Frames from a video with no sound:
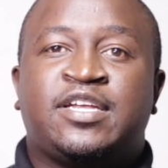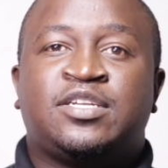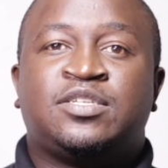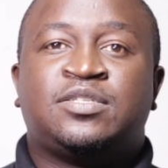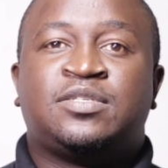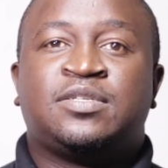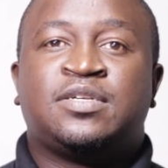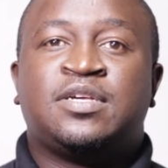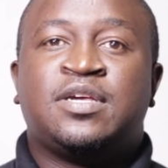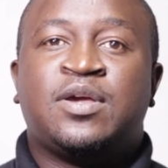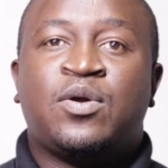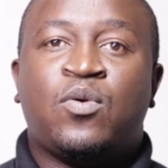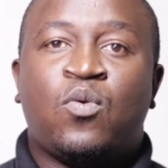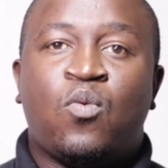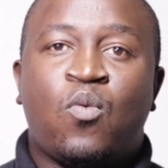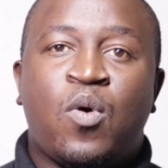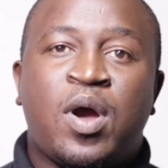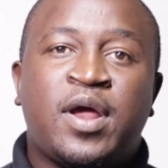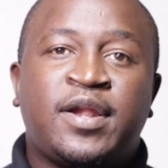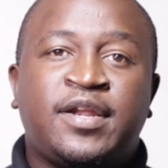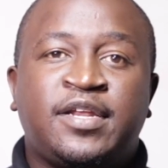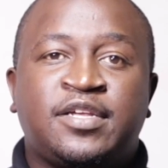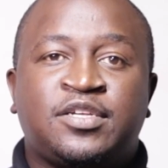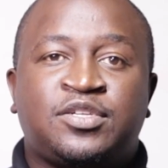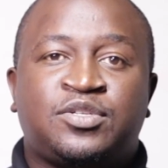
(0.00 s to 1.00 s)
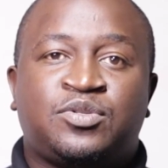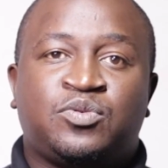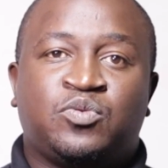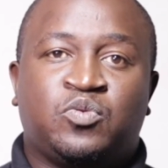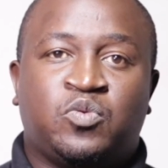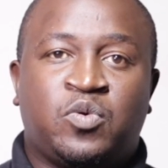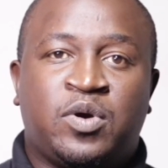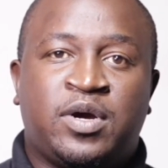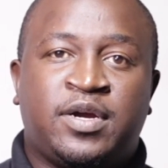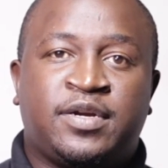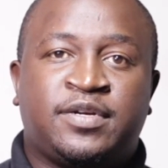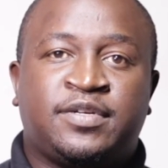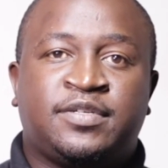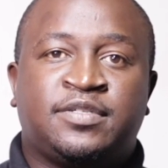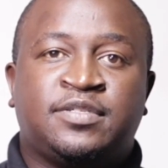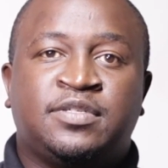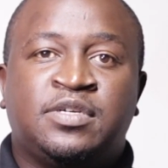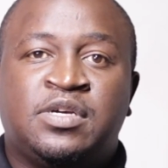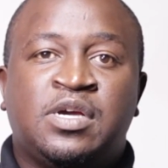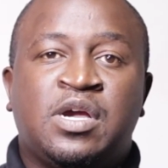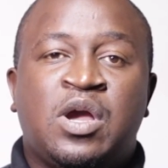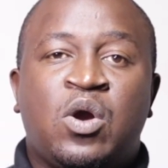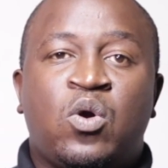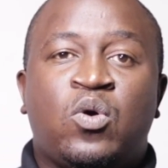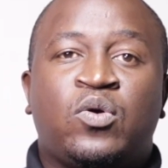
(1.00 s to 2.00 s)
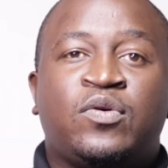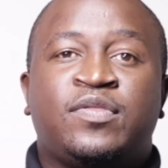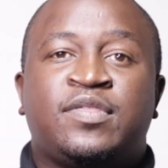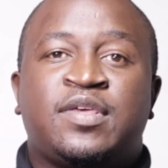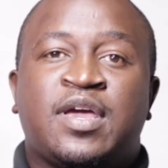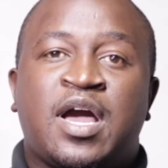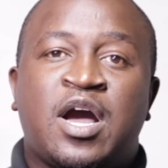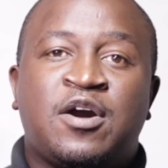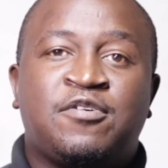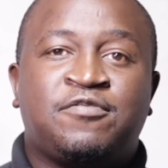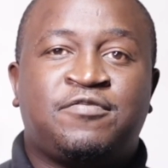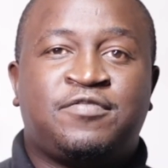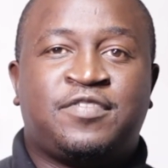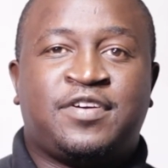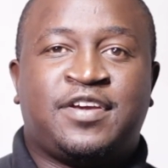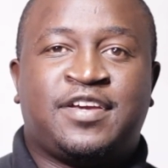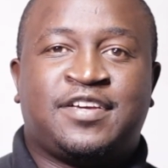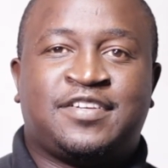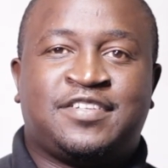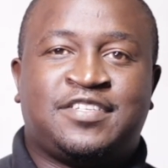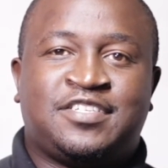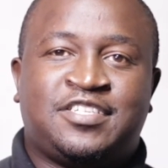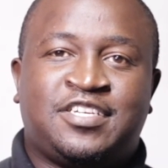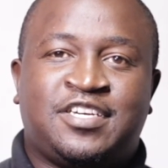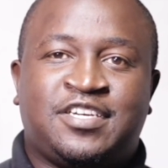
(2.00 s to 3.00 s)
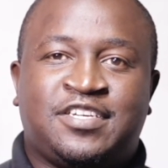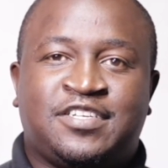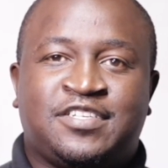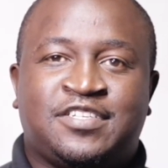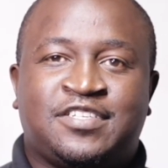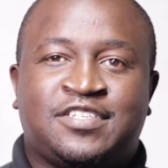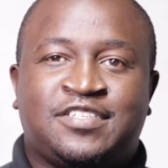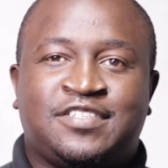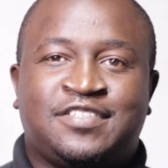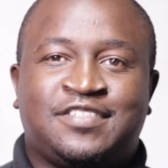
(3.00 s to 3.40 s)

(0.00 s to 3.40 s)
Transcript: at one is to one on the Alpha Exchange.